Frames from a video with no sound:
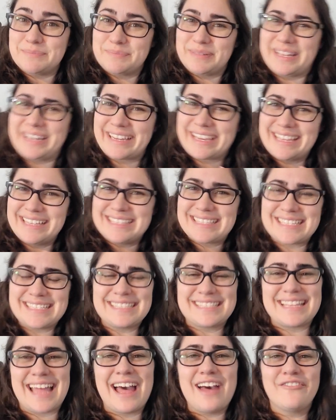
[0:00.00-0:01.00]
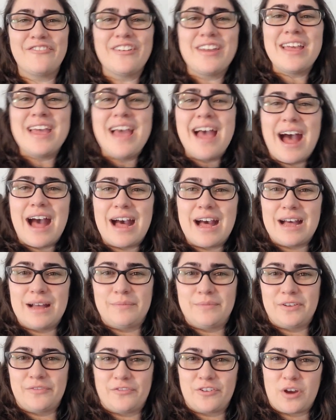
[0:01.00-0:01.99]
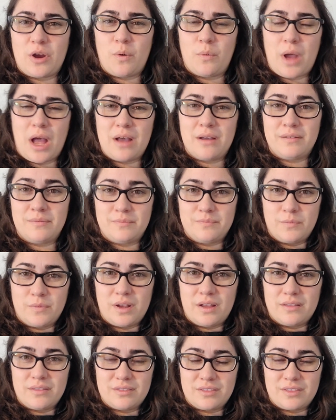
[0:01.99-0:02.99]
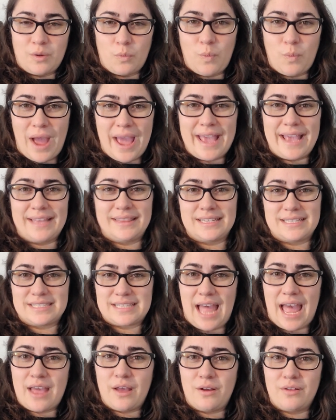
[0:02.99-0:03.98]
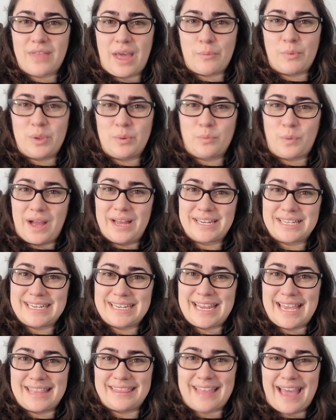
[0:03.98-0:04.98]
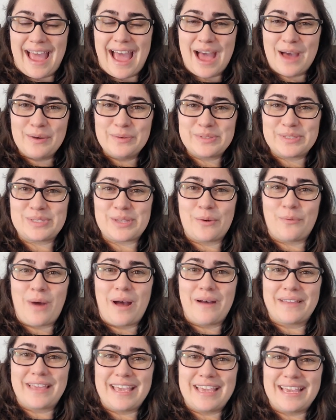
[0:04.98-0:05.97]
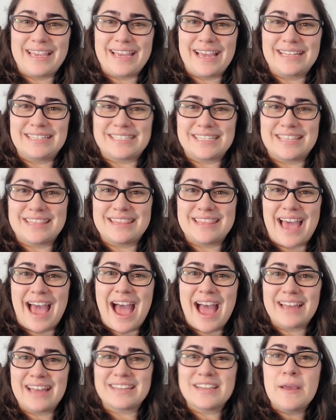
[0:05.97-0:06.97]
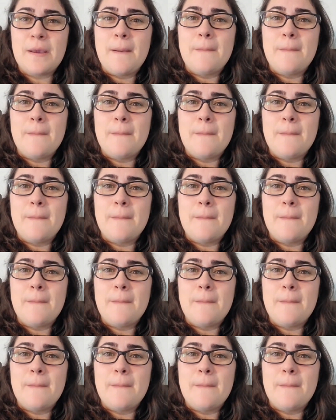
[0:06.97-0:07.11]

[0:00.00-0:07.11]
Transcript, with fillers: plugins and stuff for the white and the style that we wanted in the house. So while he did that,